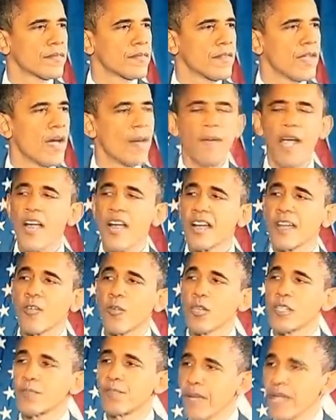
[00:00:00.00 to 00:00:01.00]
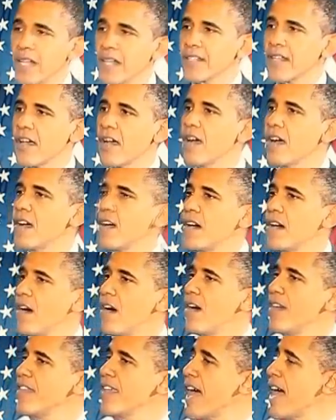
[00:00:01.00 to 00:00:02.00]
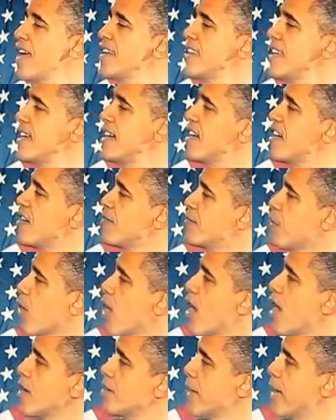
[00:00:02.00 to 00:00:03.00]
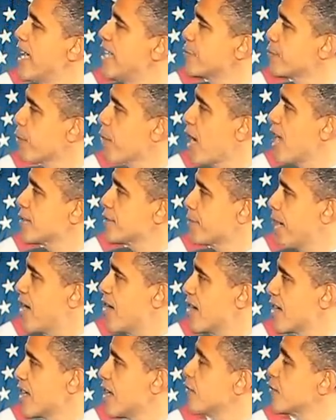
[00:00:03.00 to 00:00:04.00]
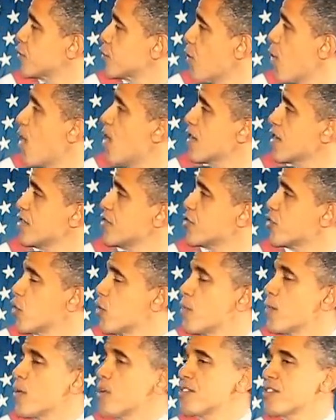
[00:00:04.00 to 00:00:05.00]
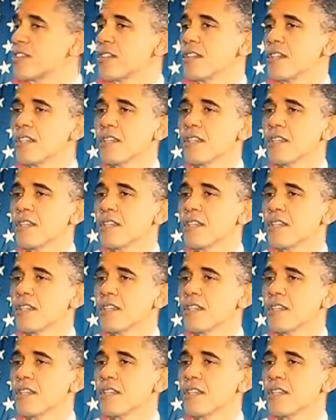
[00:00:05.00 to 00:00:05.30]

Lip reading: America was built on the idea of broad-based prosperity, of strong consumers